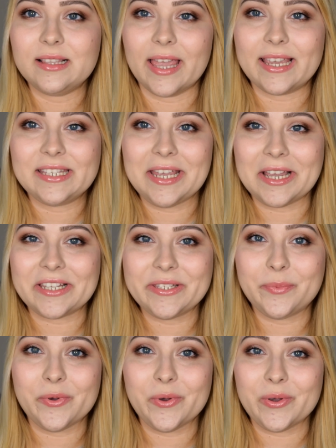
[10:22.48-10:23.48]
like
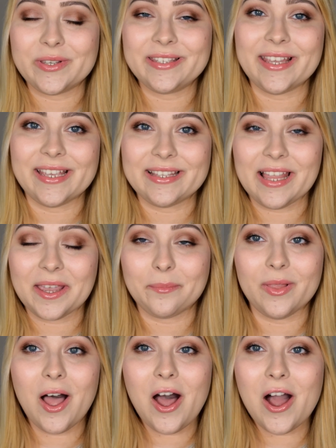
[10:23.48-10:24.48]
textbooks and like
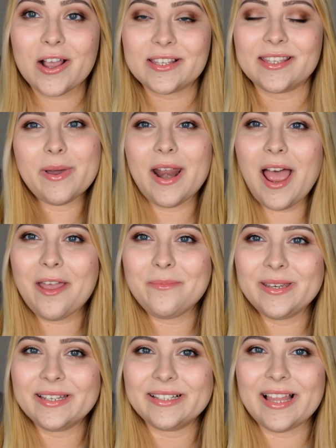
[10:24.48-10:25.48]
blogs, but I've
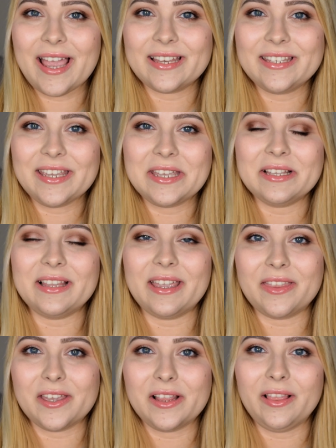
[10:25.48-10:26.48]
been neglecting
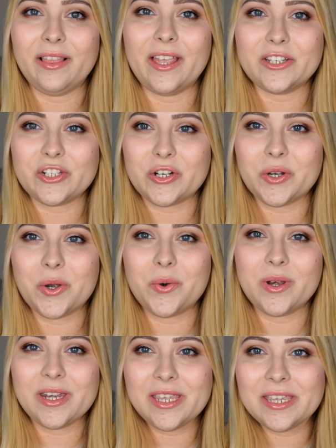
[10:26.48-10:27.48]
like the leisure
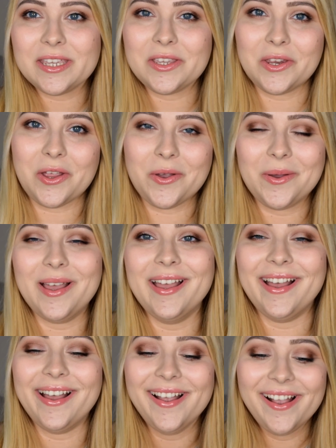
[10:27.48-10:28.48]
reading, you know.
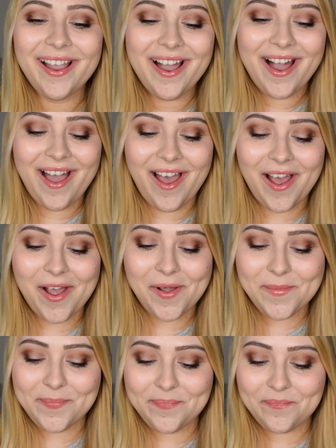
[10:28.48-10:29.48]

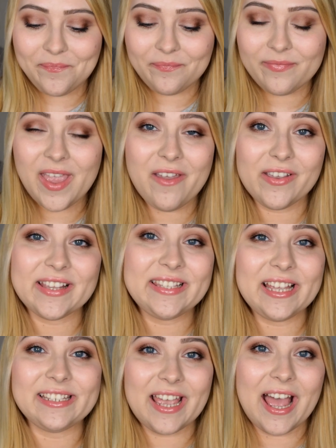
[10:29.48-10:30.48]
Having
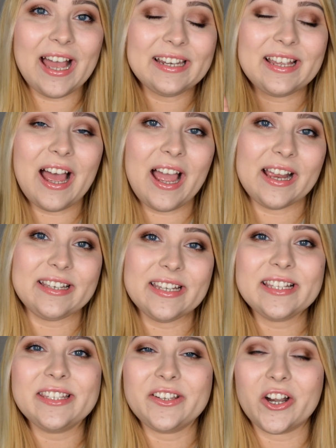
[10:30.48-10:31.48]
said that, I
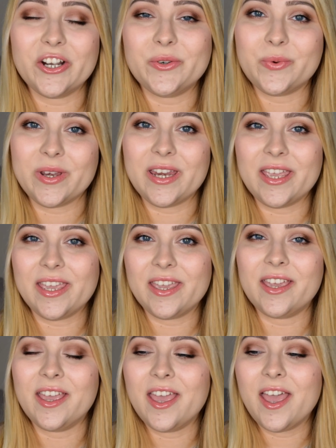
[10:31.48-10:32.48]
did start reading